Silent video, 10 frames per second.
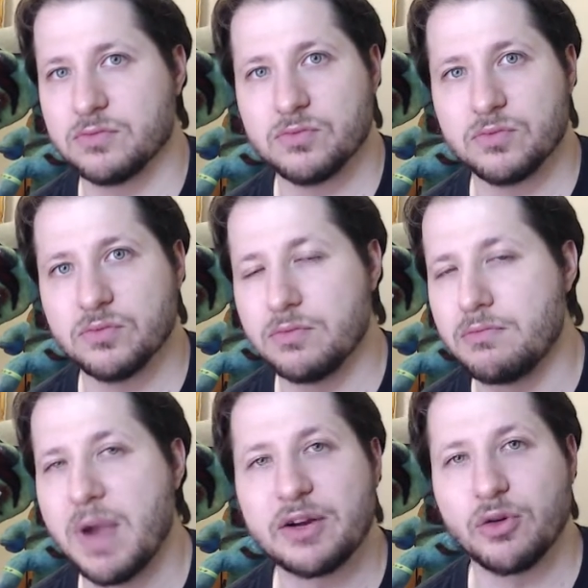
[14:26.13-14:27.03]

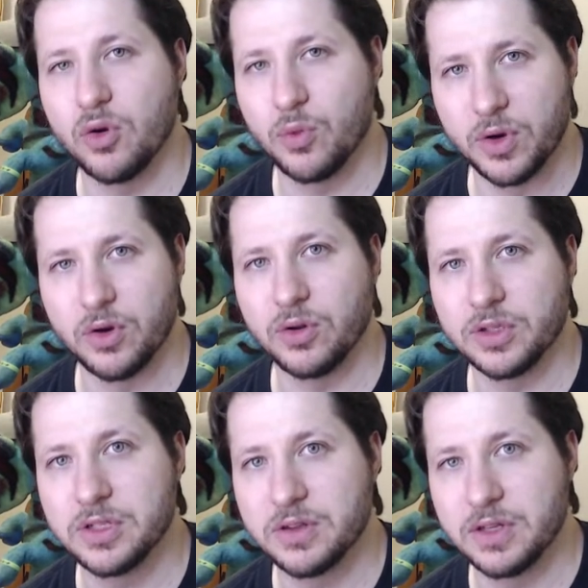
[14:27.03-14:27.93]
micro world
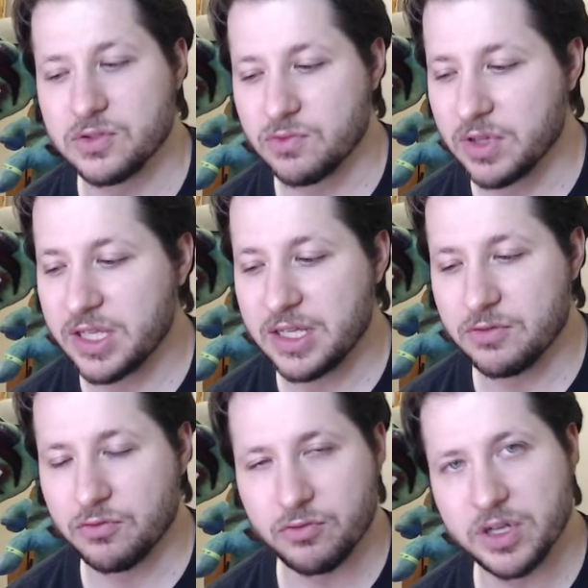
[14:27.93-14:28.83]
that's really
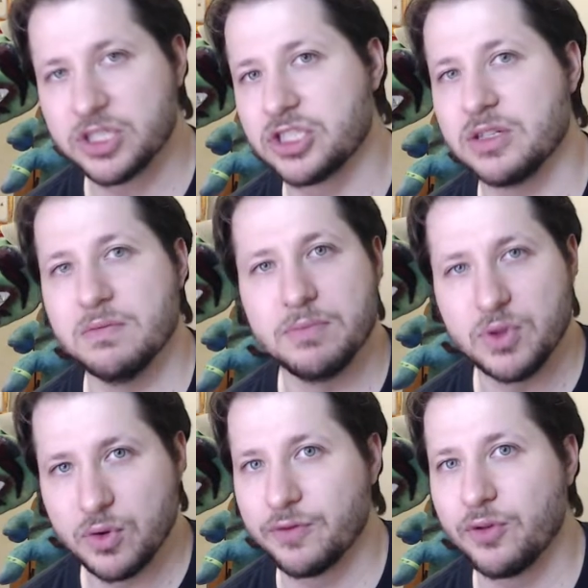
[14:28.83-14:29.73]
rich and
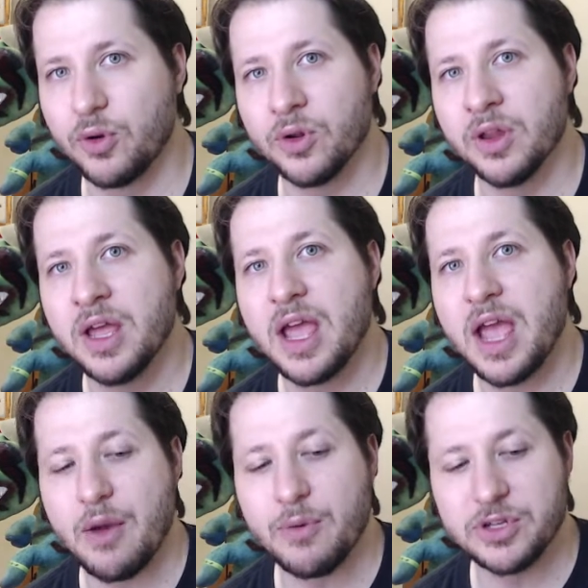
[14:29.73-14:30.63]
beautiful.
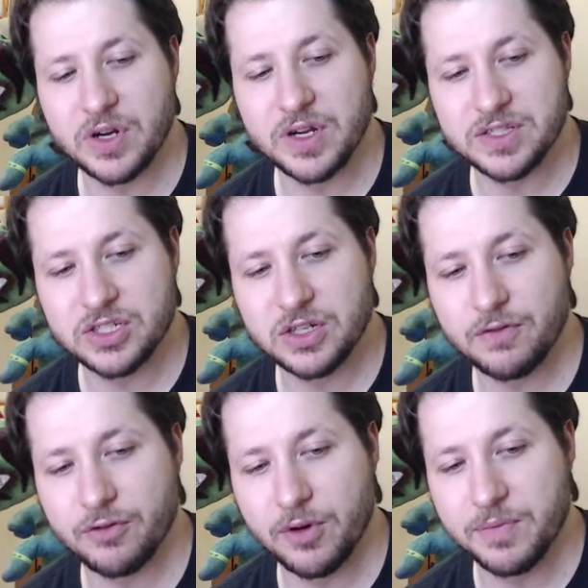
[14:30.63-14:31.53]
And we transition
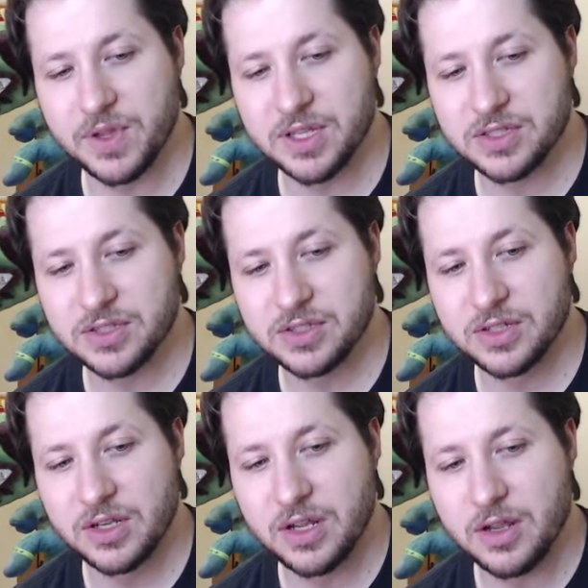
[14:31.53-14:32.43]
from this
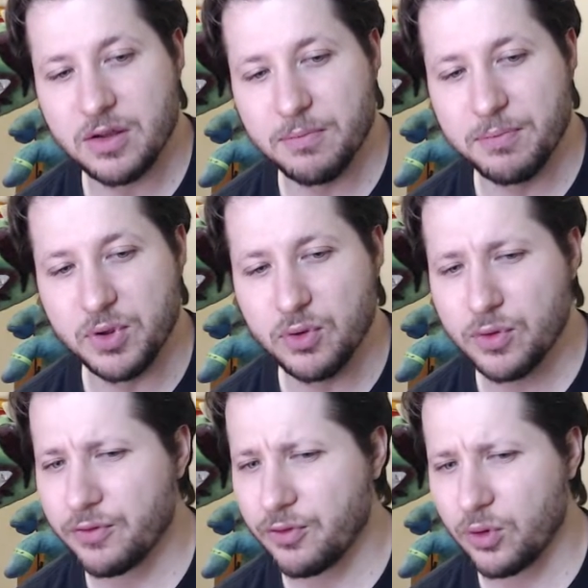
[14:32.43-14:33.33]

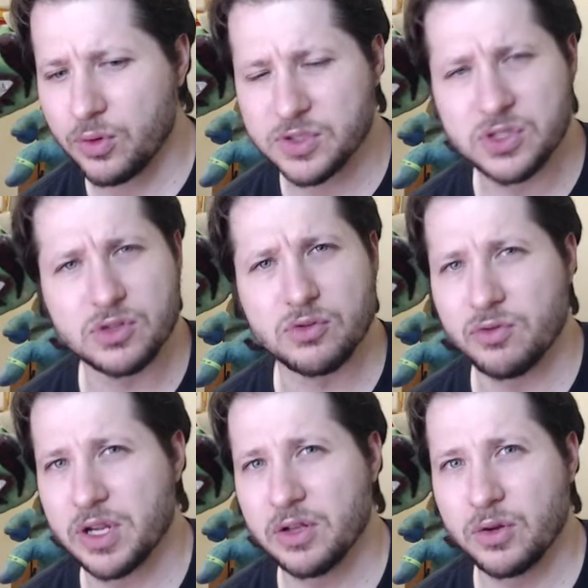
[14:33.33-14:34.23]
beautiful,
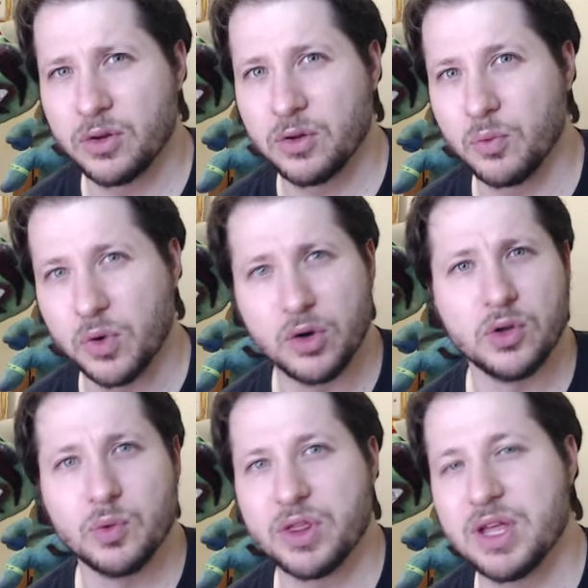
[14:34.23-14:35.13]
surreal world
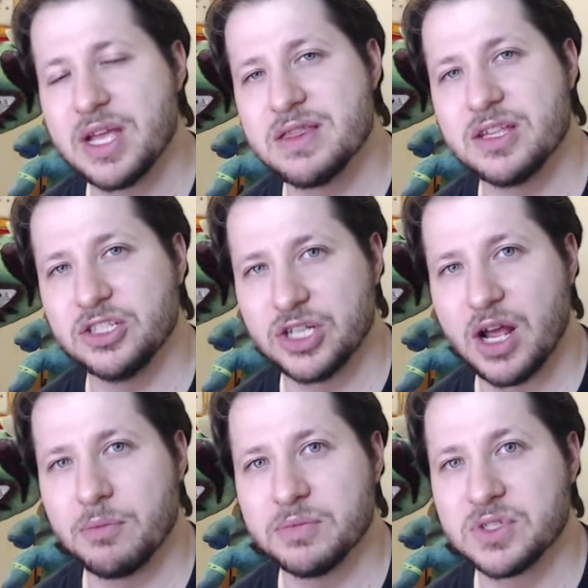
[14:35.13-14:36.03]
within the
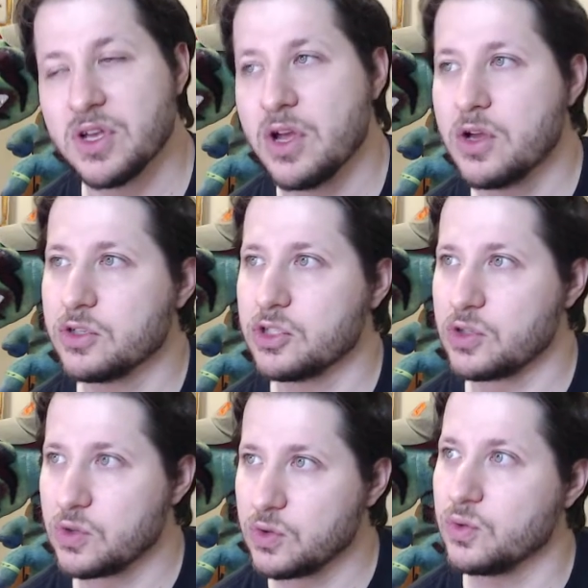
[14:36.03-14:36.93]
gems
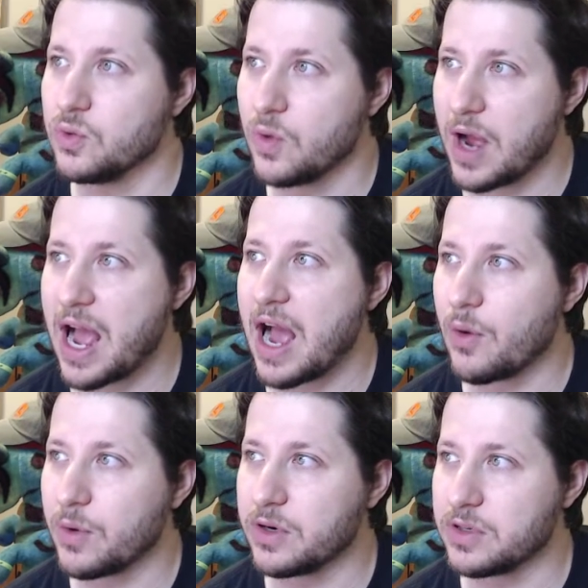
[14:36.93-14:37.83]
to
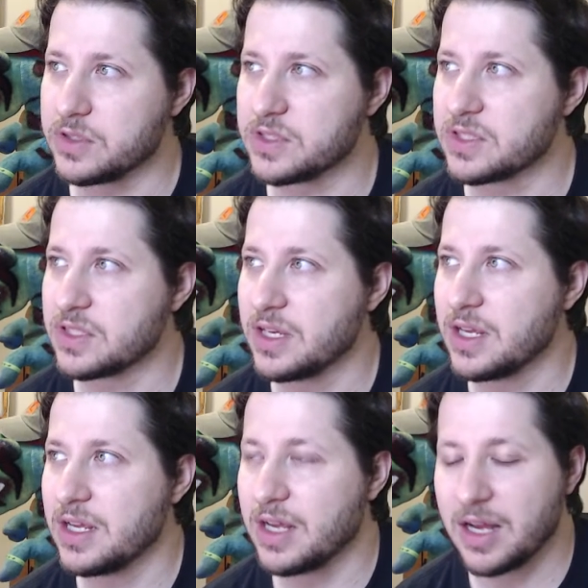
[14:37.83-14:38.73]
Howard's
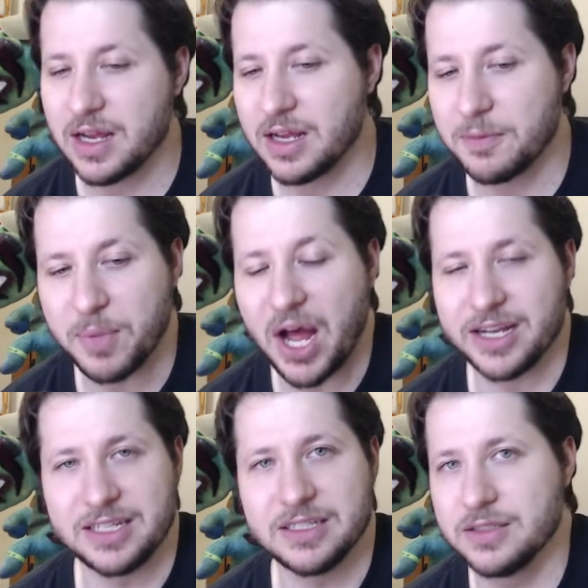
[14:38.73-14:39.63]

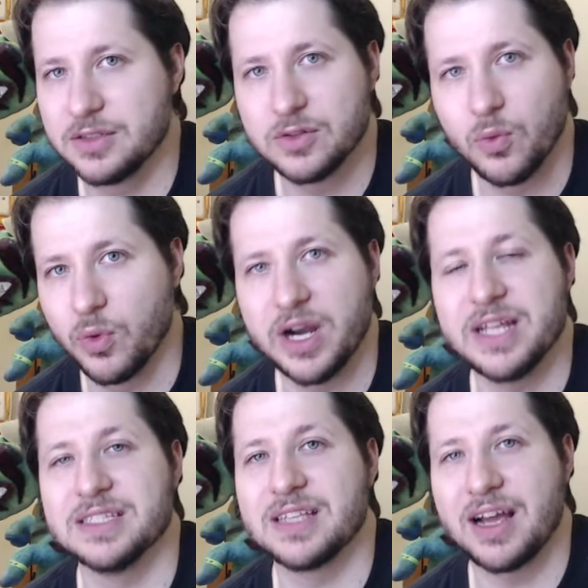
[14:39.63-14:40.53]
body. We're
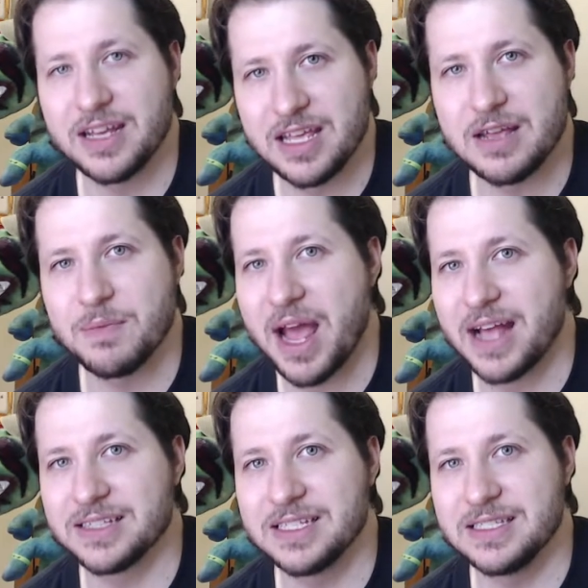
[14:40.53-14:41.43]
inside him as
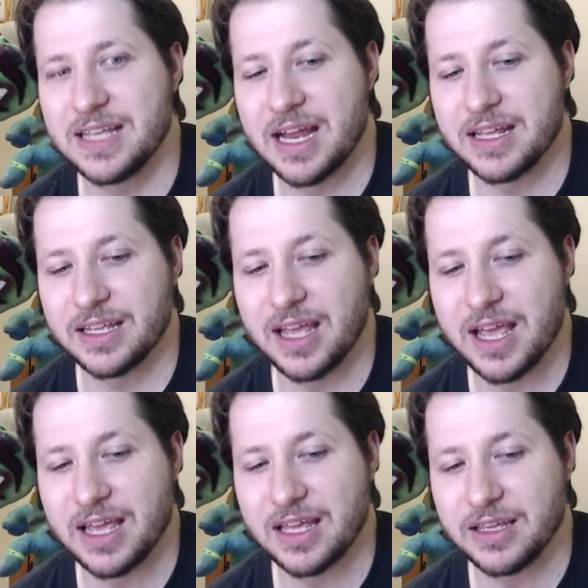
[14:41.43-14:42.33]
he's getting
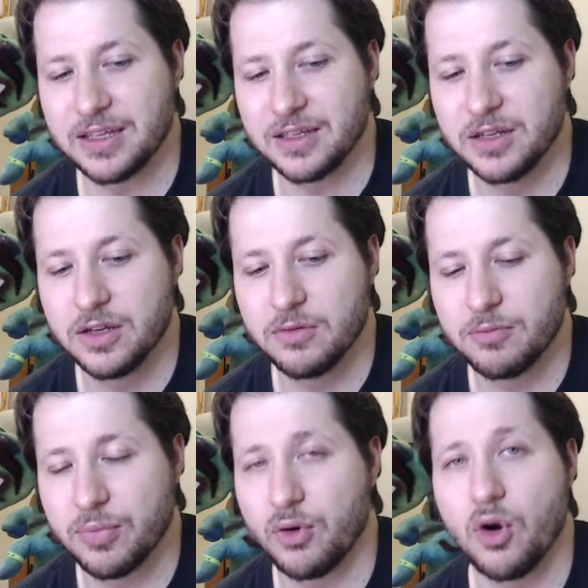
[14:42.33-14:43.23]
a
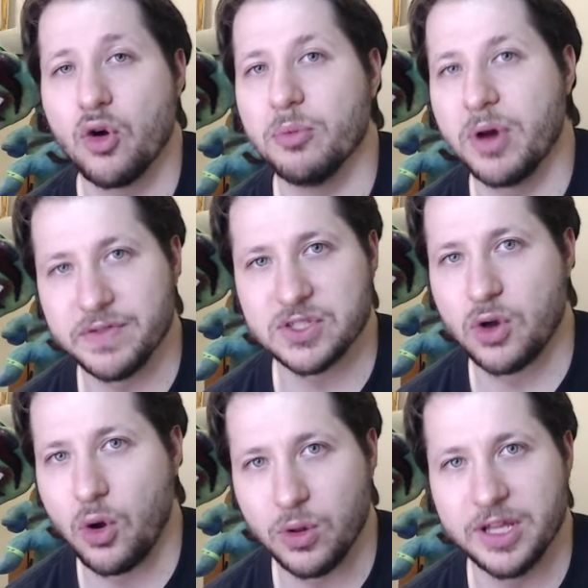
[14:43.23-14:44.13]
probe of his
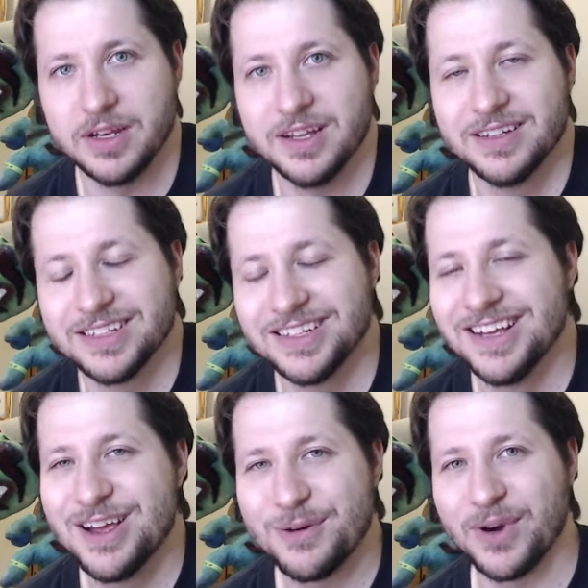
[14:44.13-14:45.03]
colon,
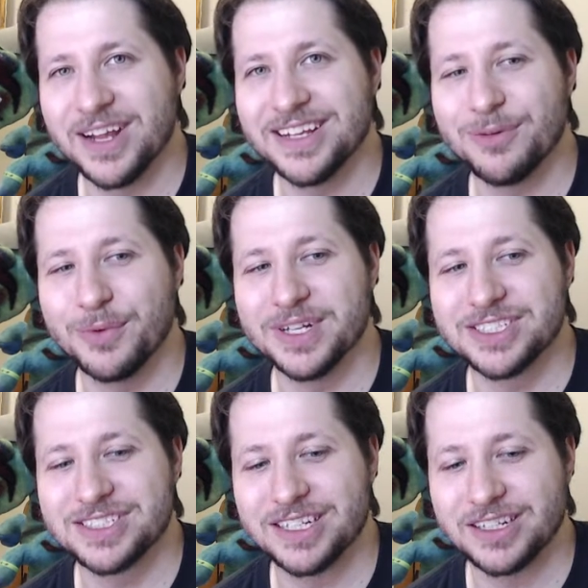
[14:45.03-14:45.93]
right? Which
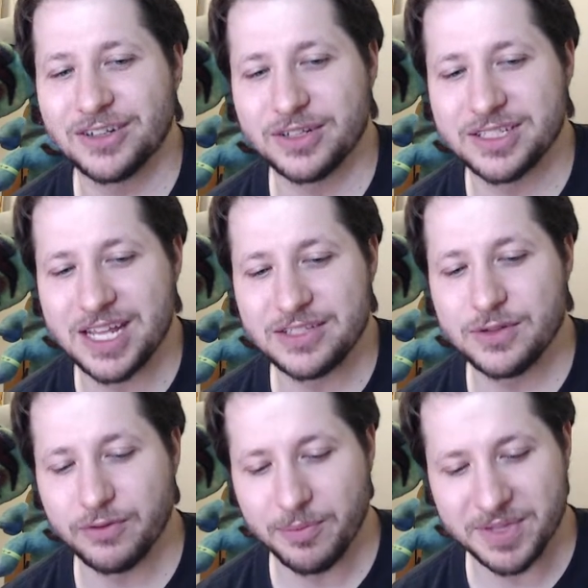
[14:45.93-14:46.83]
it takes you
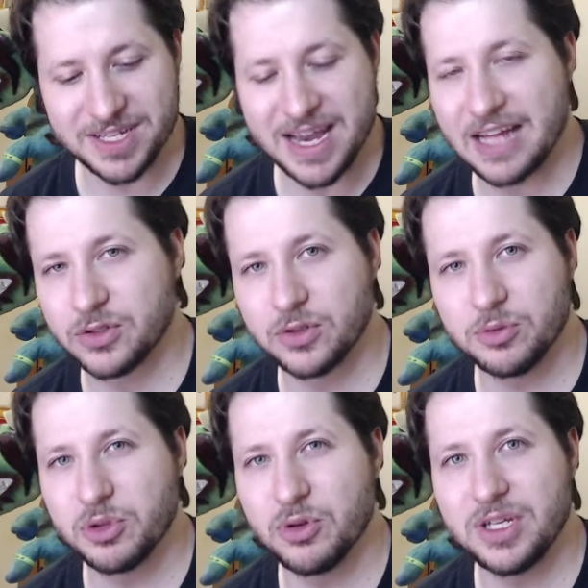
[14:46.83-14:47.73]
from this natural
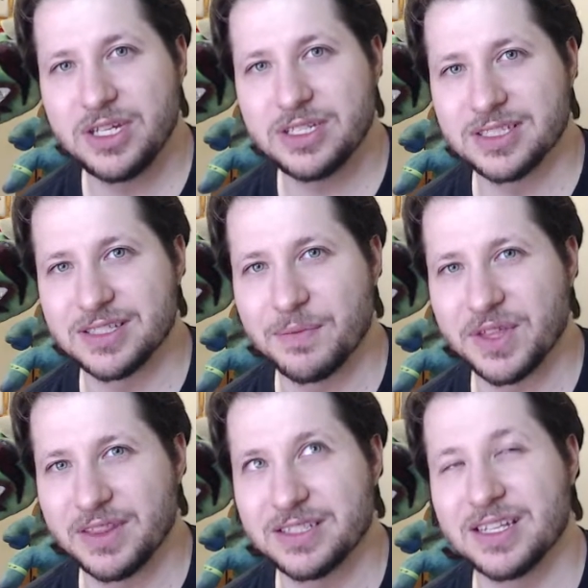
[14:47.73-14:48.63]
beauty to something
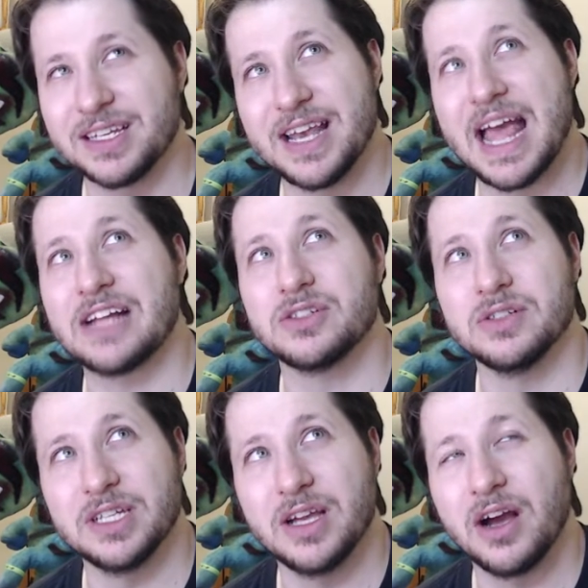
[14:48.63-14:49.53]
that's like
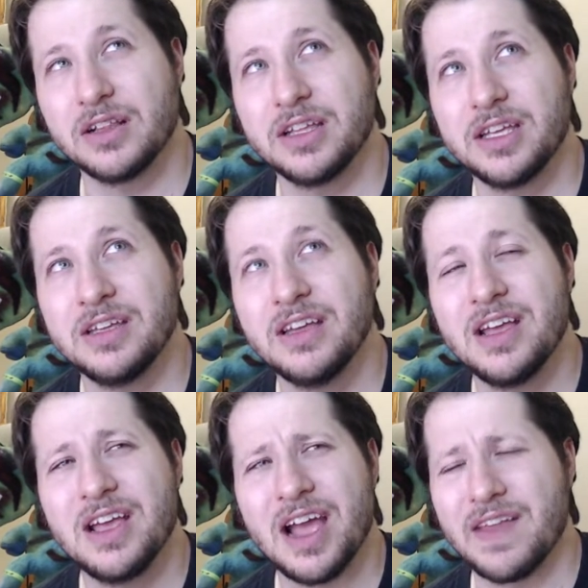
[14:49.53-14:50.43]
naturally ugly.
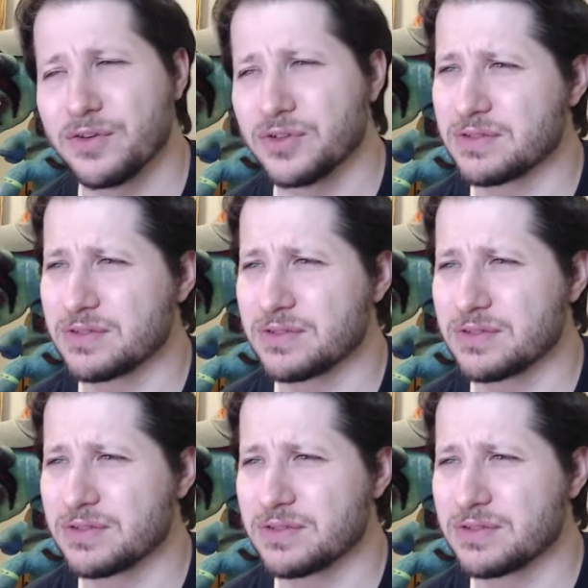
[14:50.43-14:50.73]
And there's